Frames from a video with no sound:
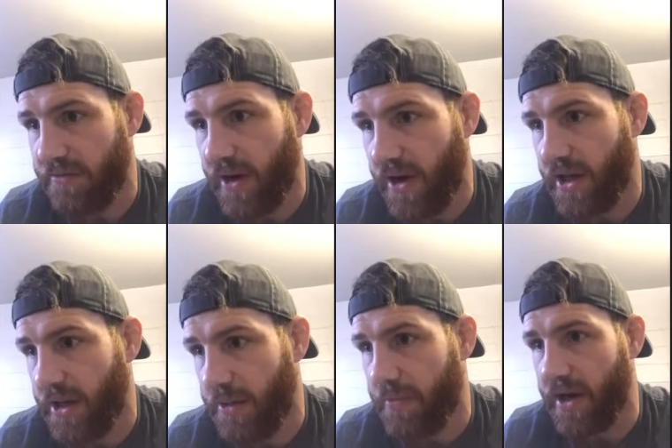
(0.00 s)
I fought
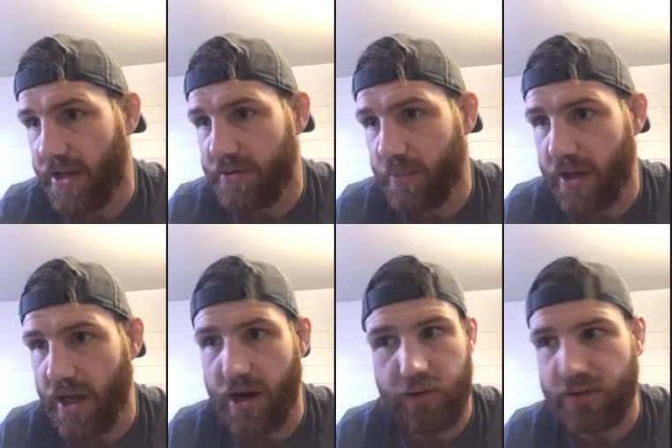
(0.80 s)
him the next
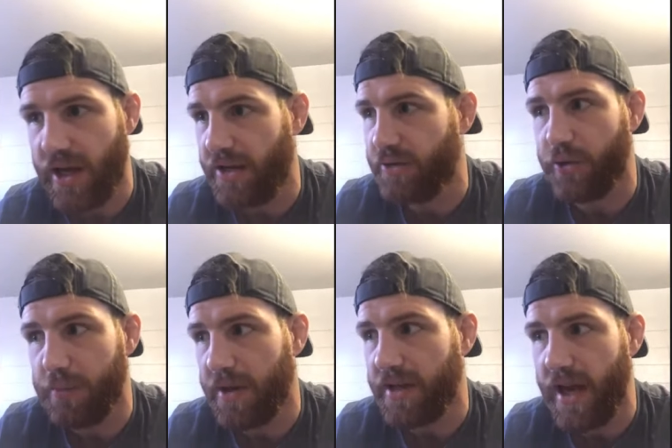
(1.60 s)
weekend. I
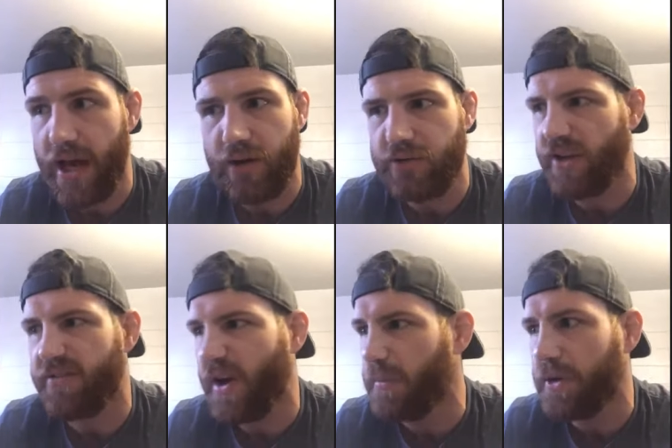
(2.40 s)
told my dad, I was like,
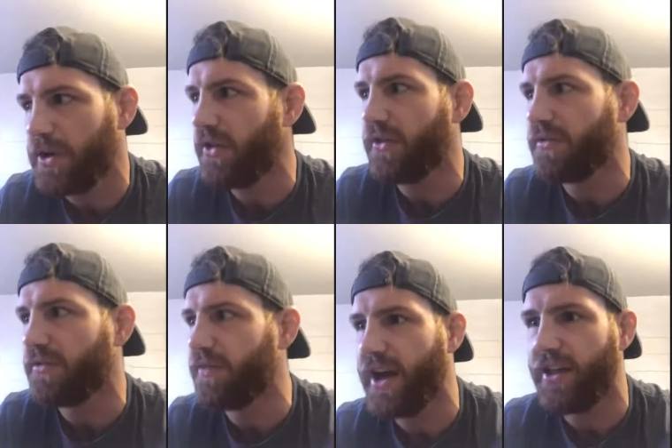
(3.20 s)
find me another
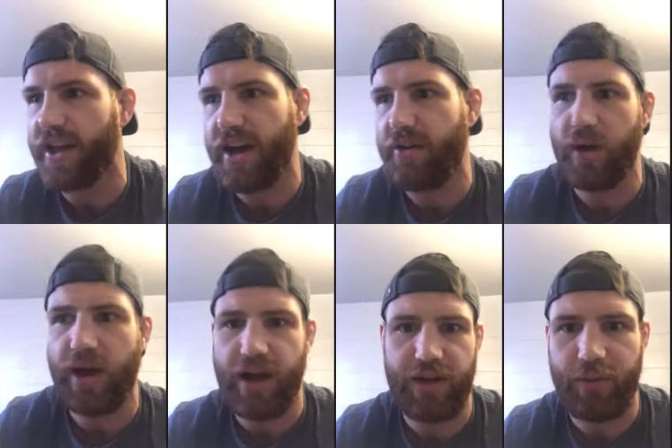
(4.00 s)
fight. Like,
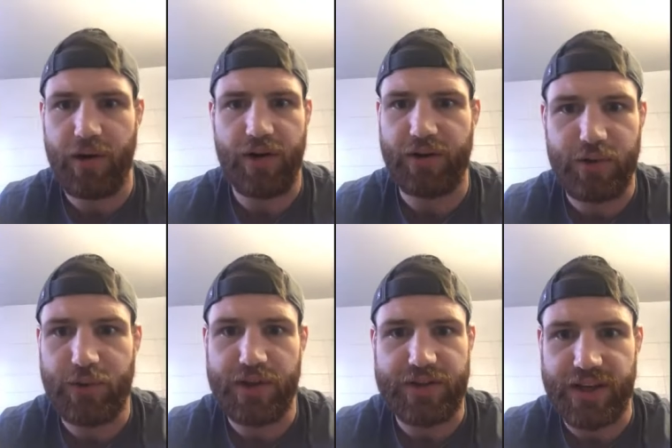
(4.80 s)
I want to
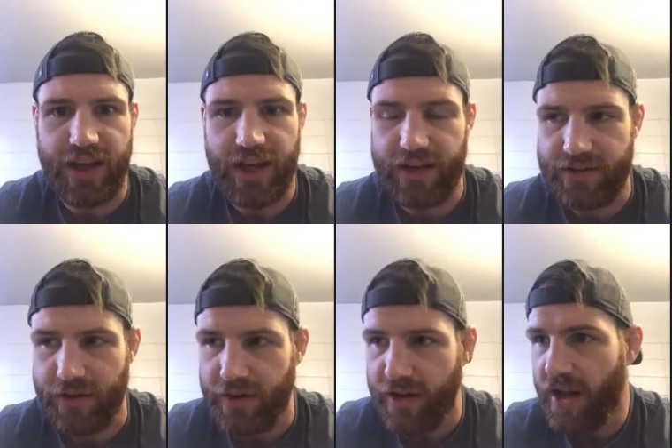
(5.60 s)
do this again.
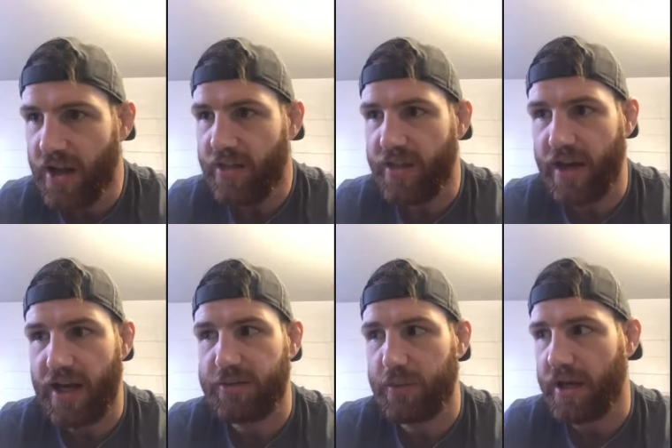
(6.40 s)
So the
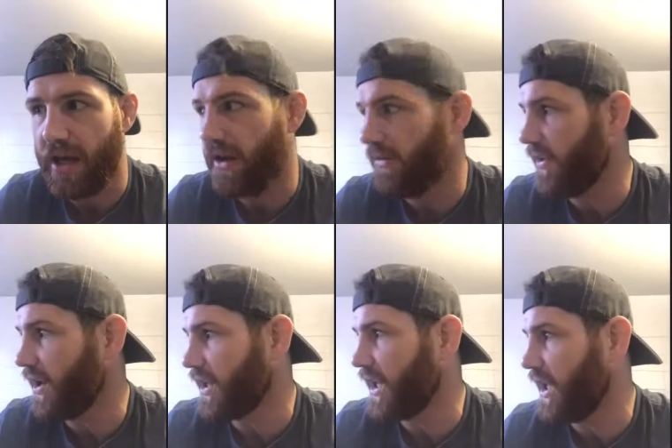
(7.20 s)
next weekend I
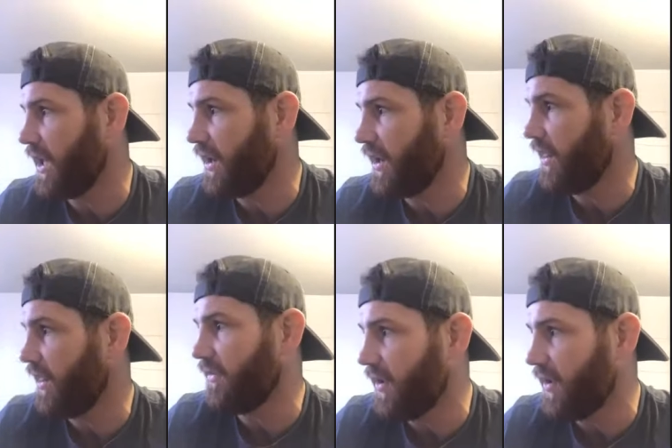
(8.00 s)
fought again, and
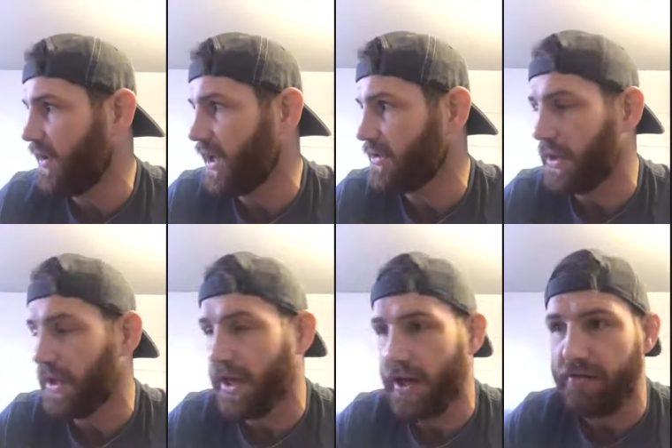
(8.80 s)
then the very next
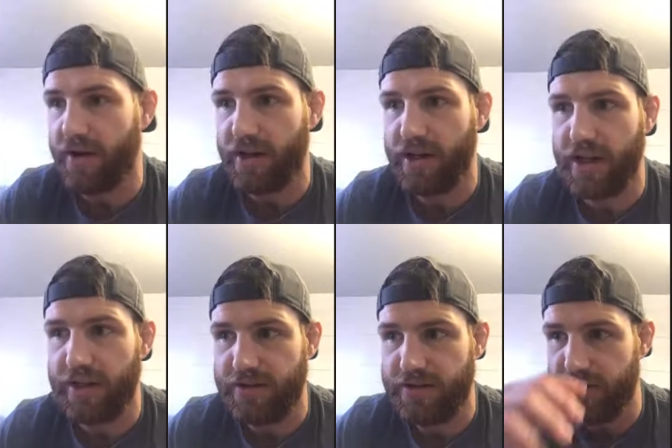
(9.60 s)
weekend I fought again.